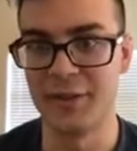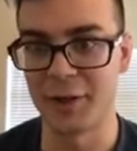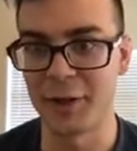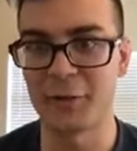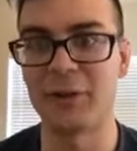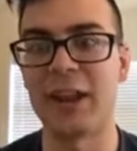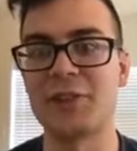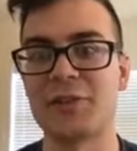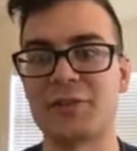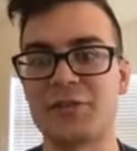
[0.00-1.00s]

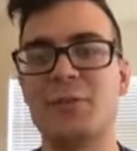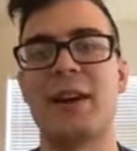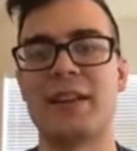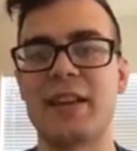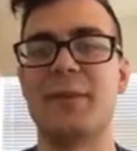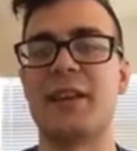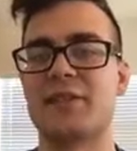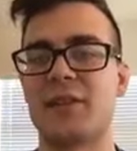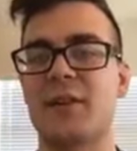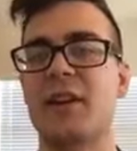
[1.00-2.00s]
credentials to my database.
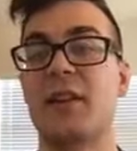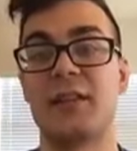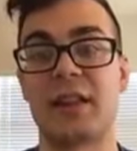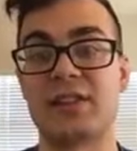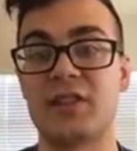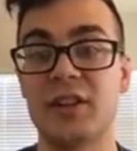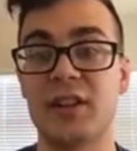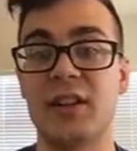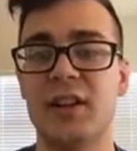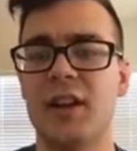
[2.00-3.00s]
So that's
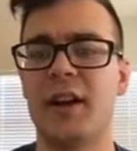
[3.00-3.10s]
good.